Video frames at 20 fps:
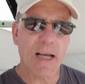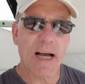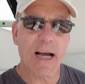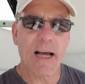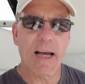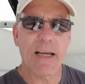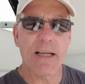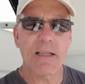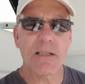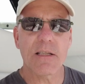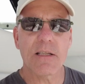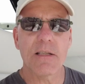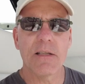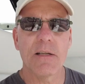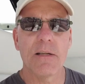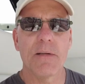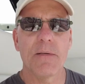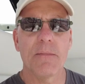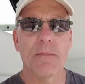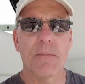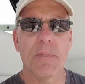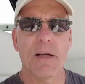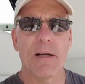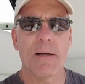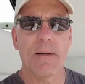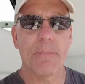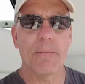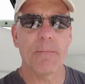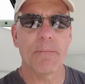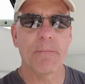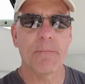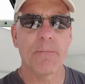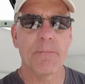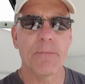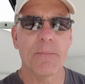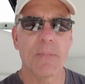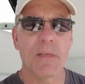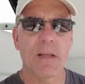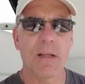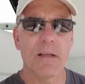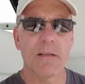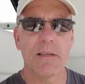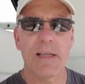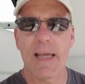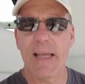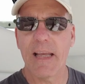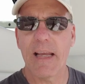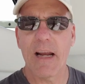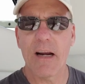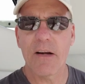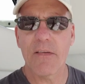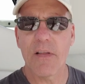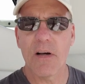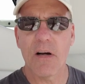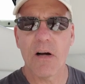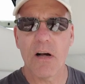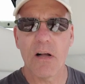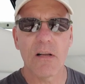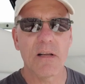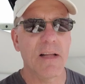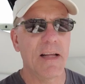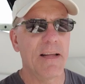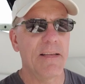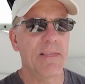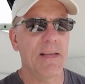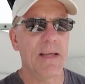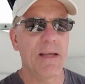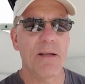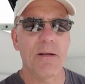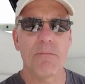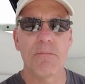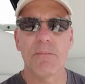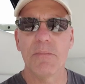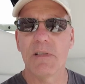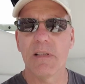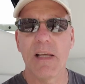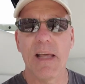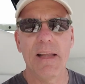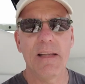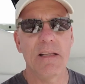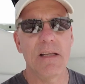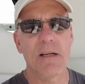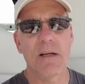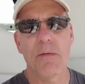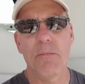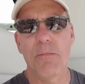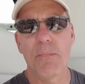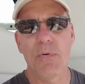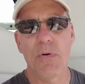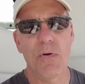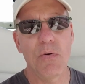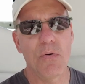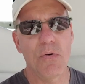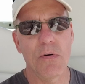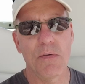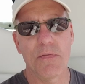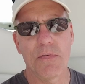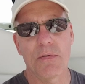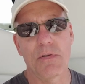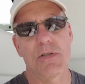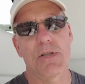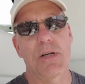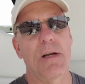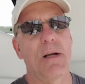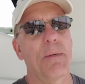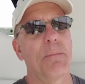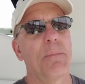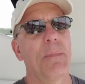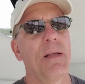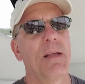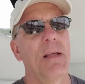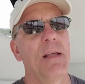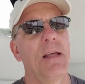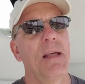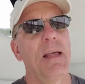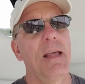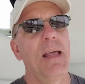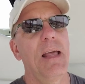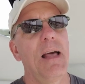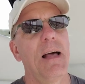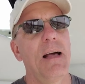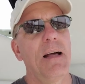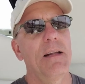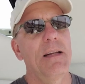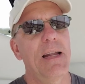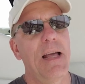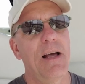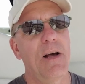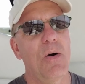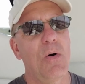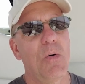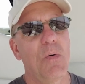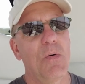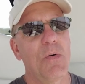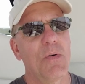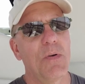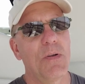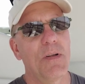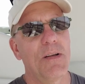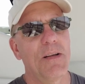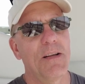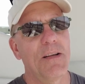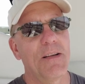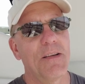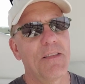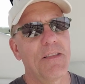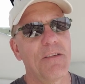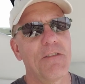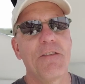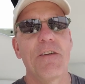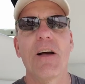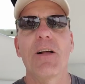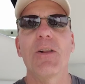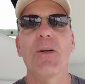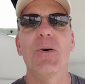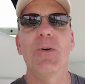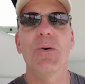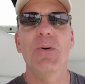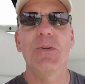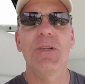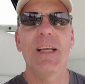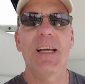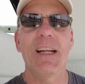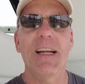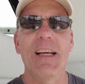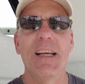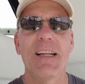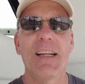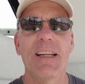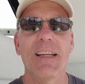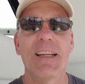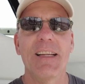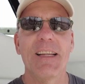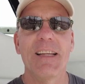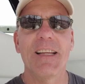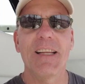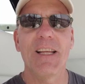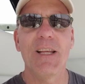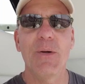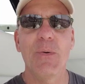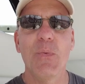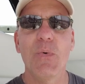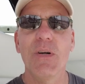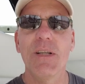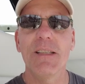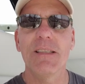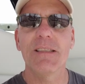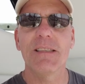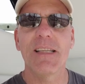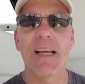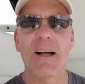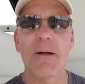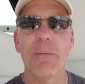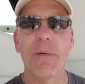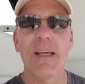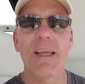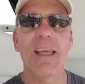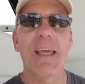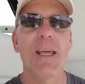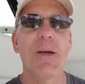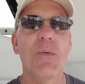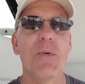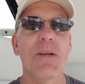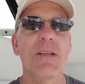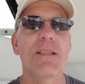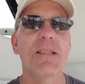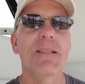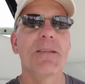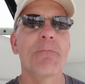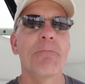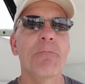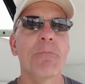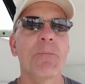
guys take care of the hull, and they did a beautiful job. The fellow who did it, he wouldn't tell me. He was